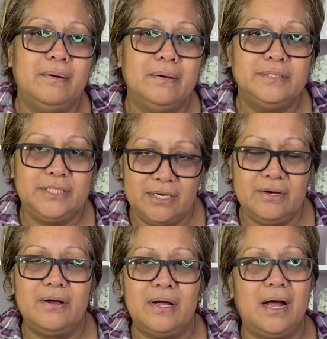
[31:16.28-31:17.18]
she
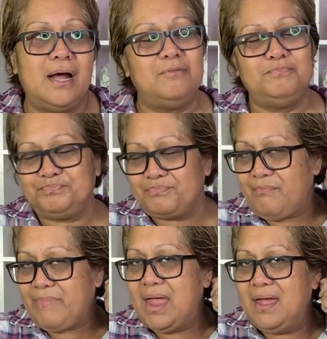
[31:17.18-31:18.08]
got,
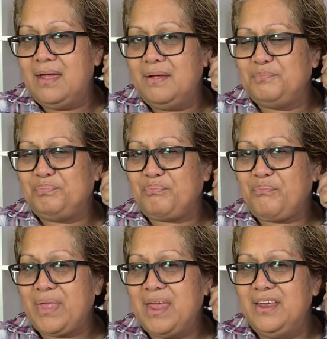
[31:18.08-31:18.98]

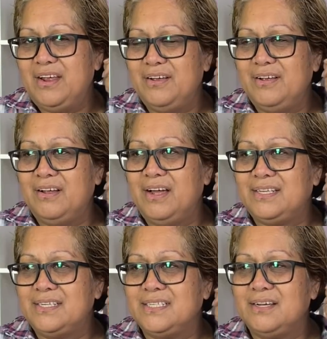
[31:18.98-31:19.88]
you know, like
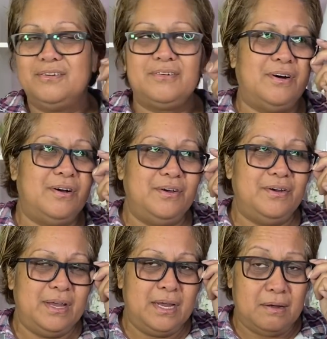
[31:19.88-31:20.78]
this girl got her
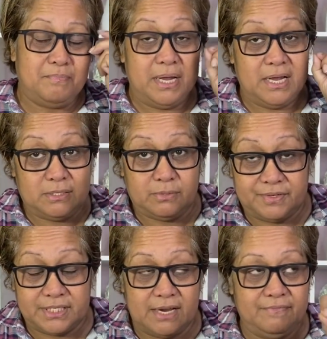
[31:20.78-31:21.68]
ear pierced with a
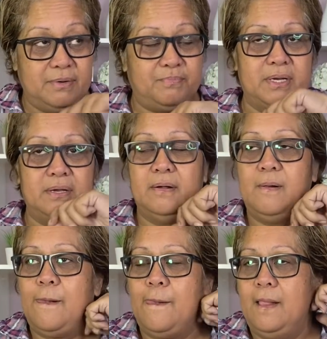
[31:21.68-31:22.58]
safety pin.
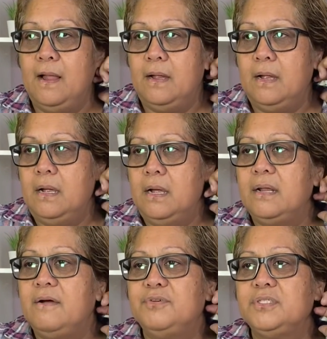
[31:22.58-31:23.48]
And
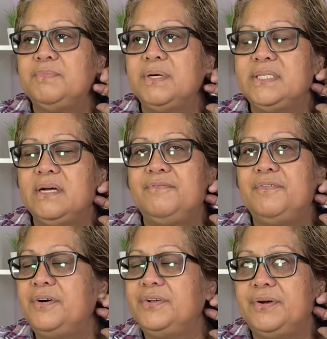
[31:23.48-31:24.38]
I thought to myself,
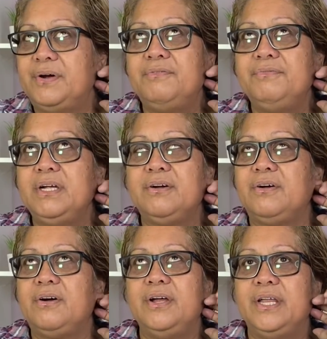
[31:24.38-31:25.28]
oh no, I already got a
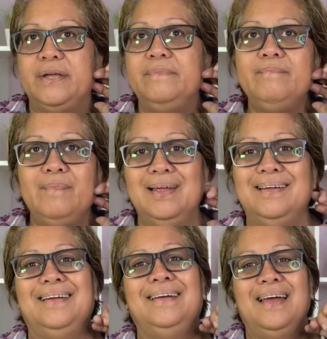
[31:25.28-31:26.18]

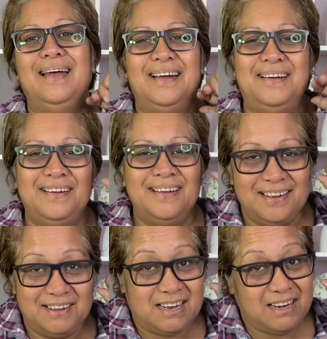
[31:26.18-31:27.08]
hiding.
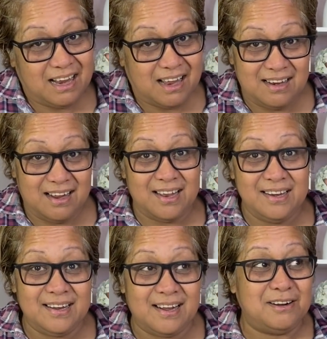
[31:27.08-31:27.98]

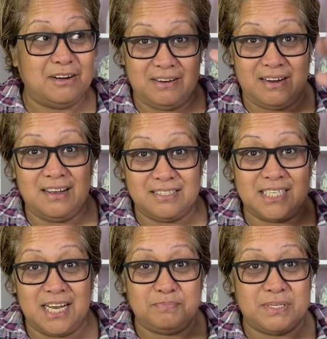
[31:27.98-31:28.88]
hiding,
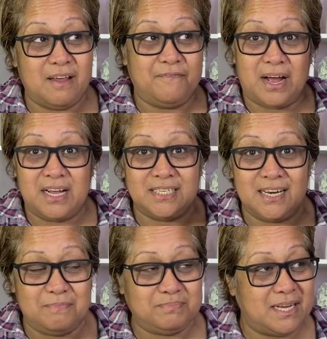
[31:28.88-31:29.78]
slaps her, fast
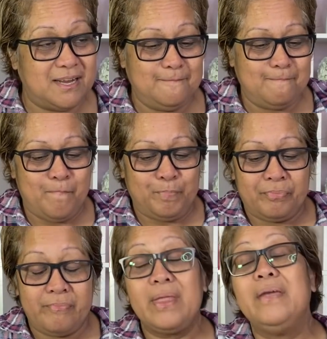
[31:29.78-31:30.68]
slaps her.
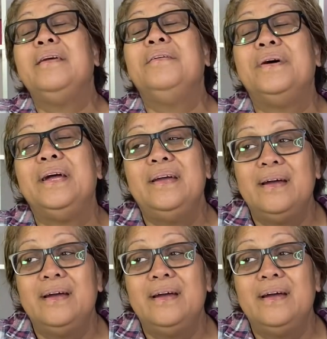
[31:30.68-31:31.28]
Anyway,